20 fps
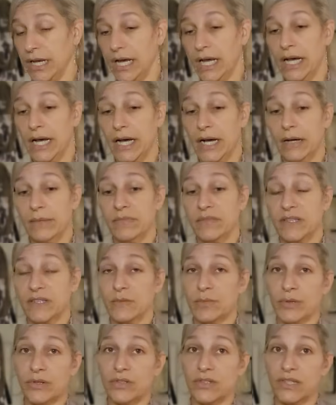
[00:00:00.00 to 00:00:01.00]
This
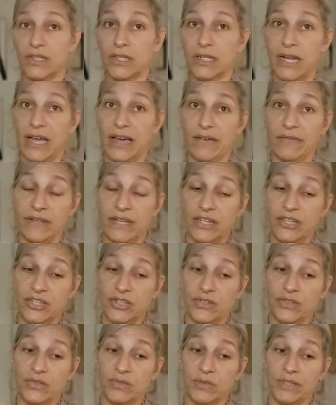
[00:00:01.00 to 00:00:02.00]
person could have
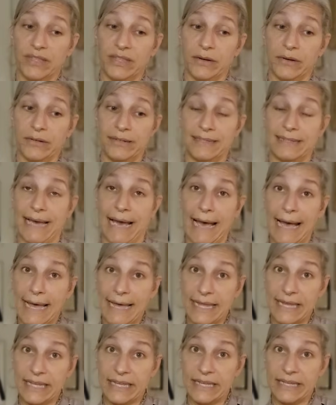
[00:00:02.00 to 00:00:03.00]
issues with their
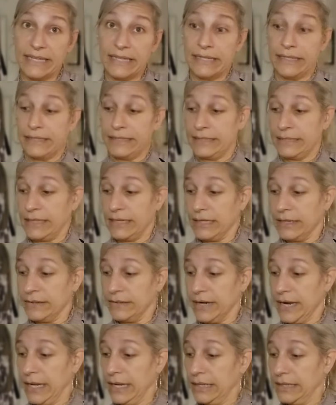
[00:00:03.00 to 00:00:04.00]
dad, all
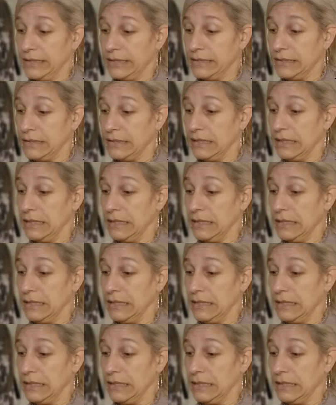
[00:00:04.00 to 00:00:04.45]
right?